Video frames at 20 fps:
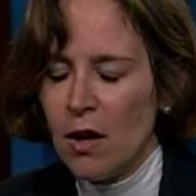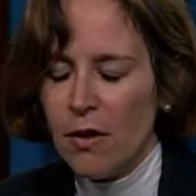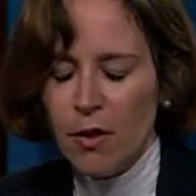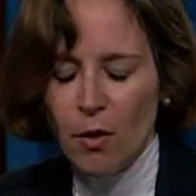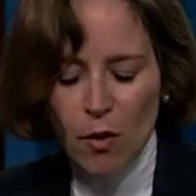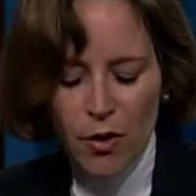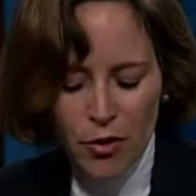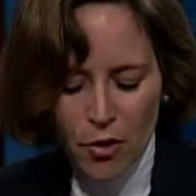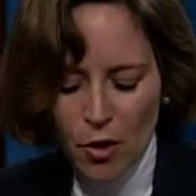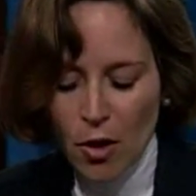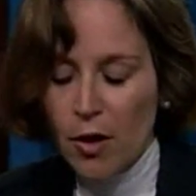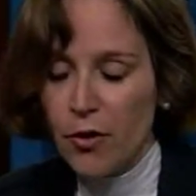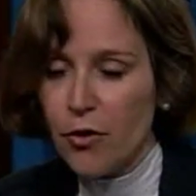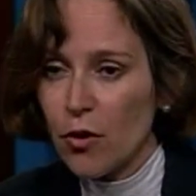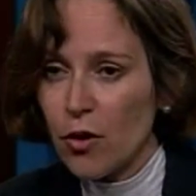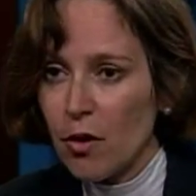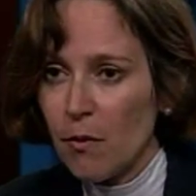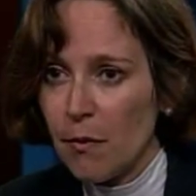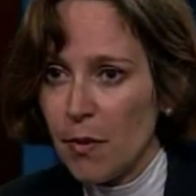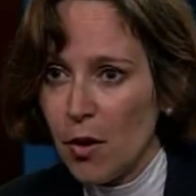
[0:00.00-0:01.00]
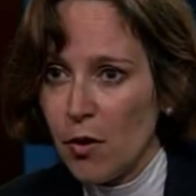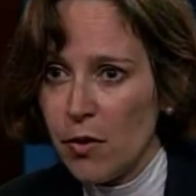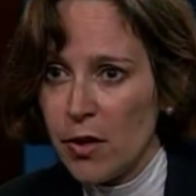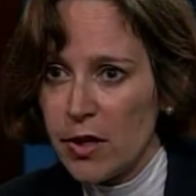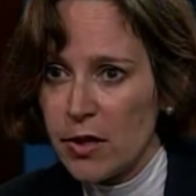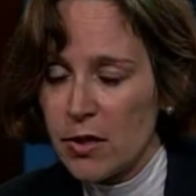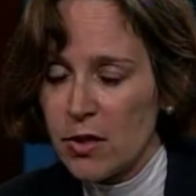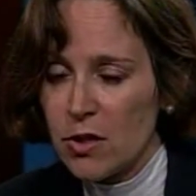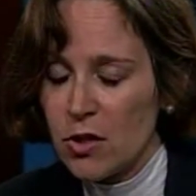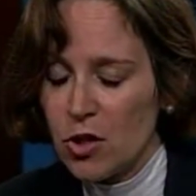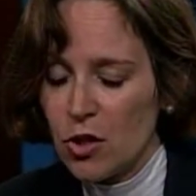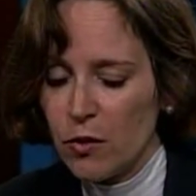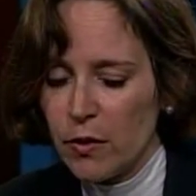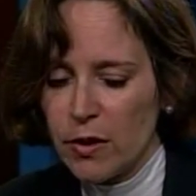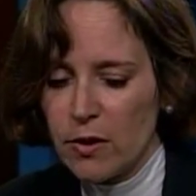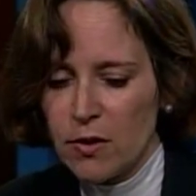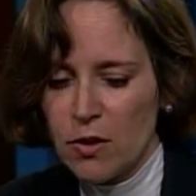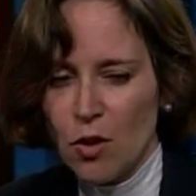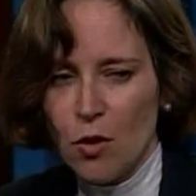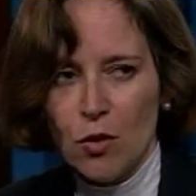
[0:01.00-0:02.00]
There are other components to
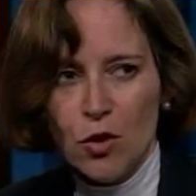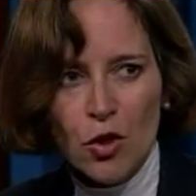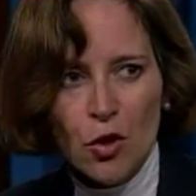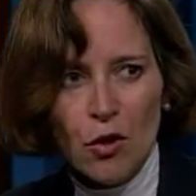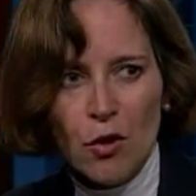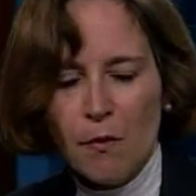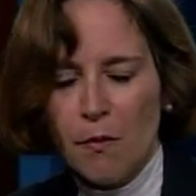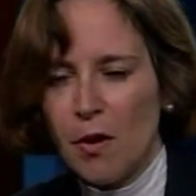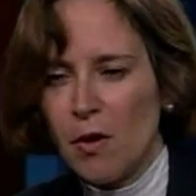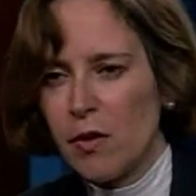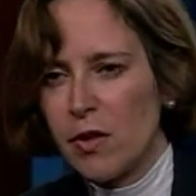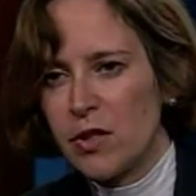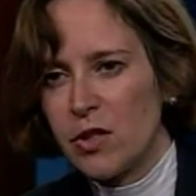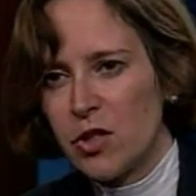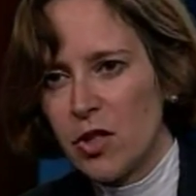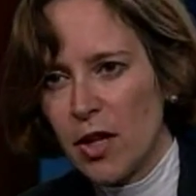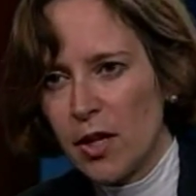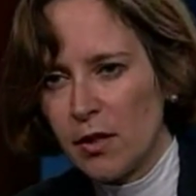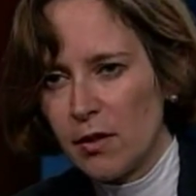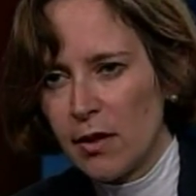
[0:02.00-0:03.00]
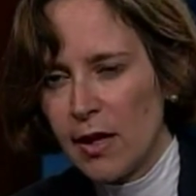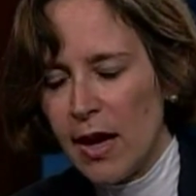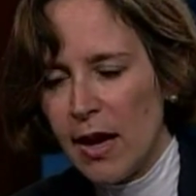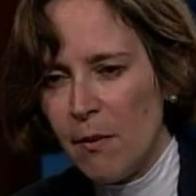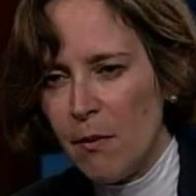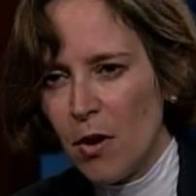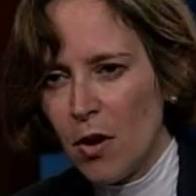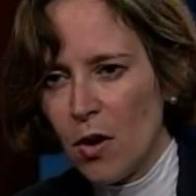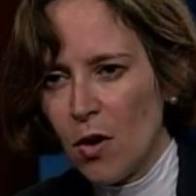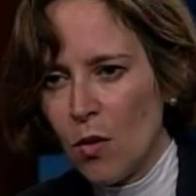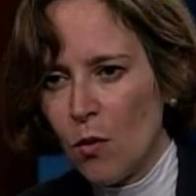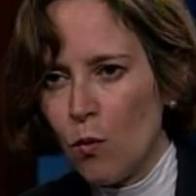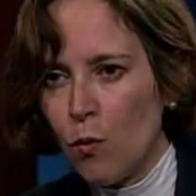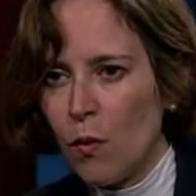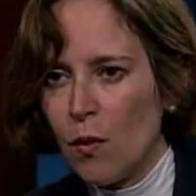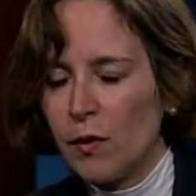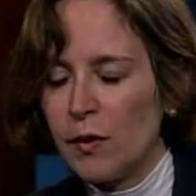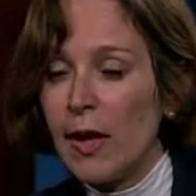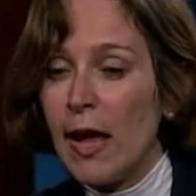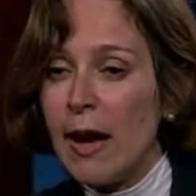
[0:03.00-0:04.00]
it, social components, child labor,
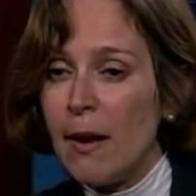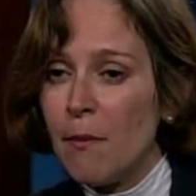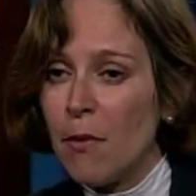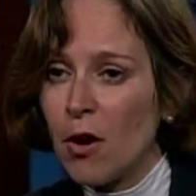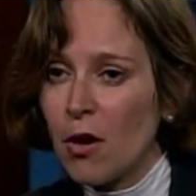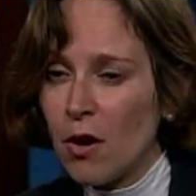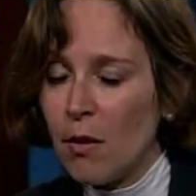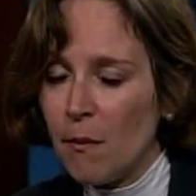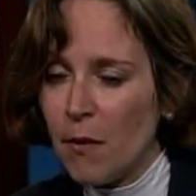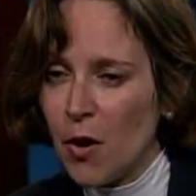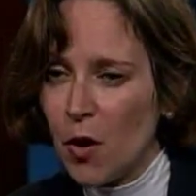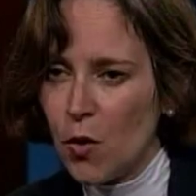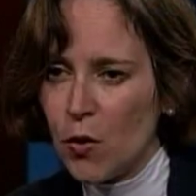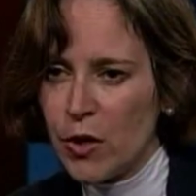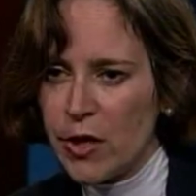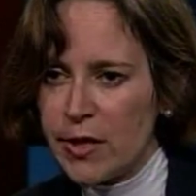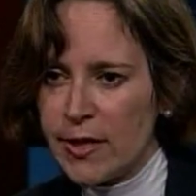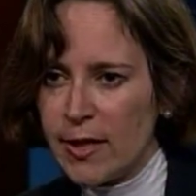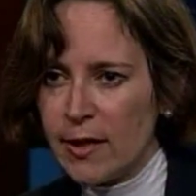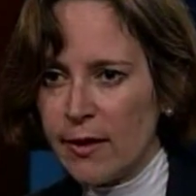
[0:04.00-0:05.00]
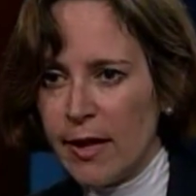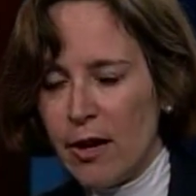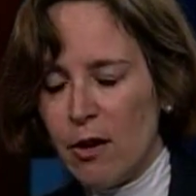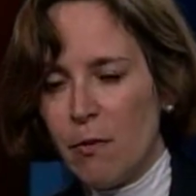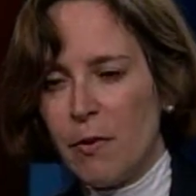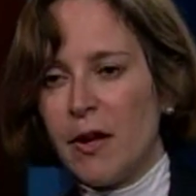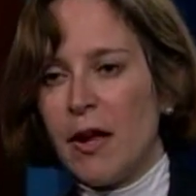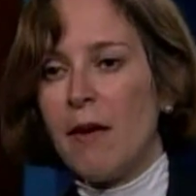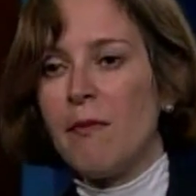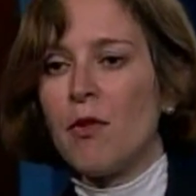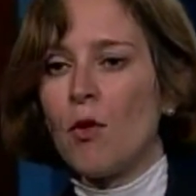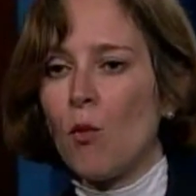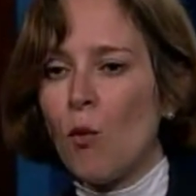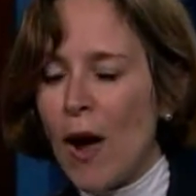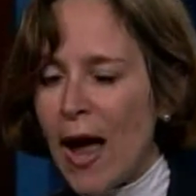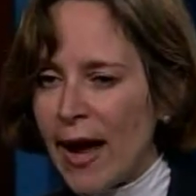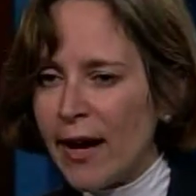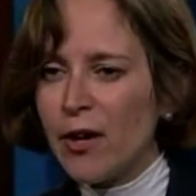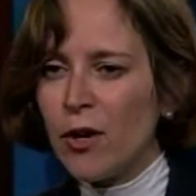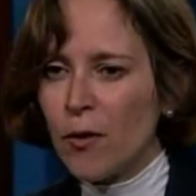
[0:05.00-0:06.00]
labor components that later became the
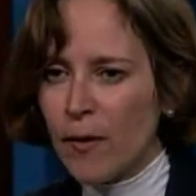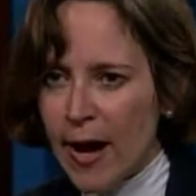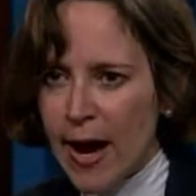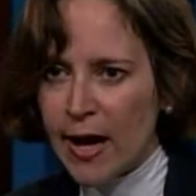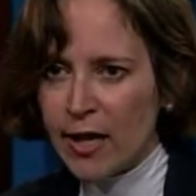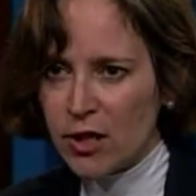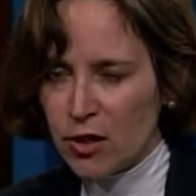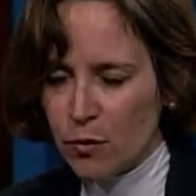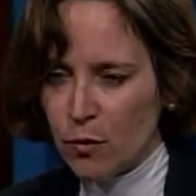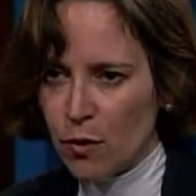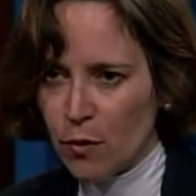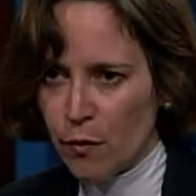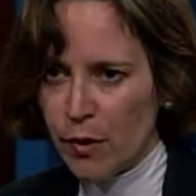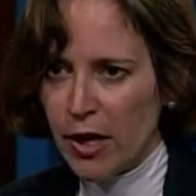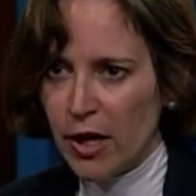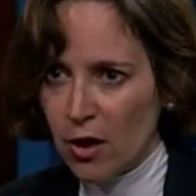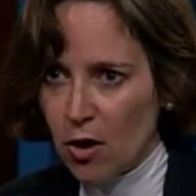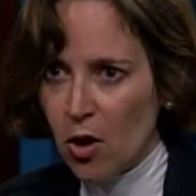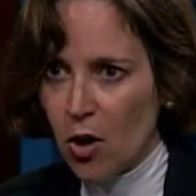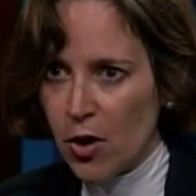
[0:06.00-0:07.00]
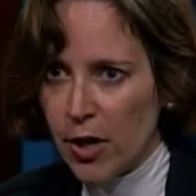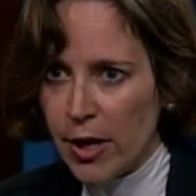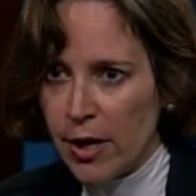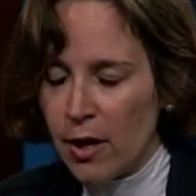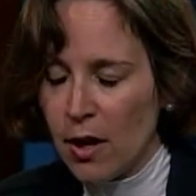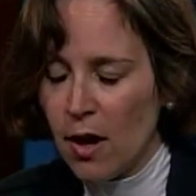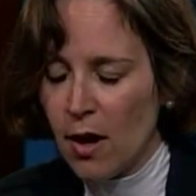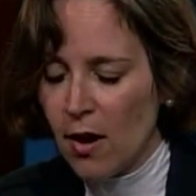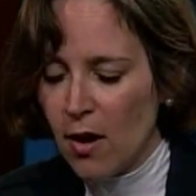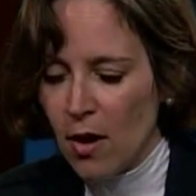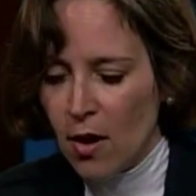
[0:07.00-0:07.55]
Wagner Act, were reincarnated,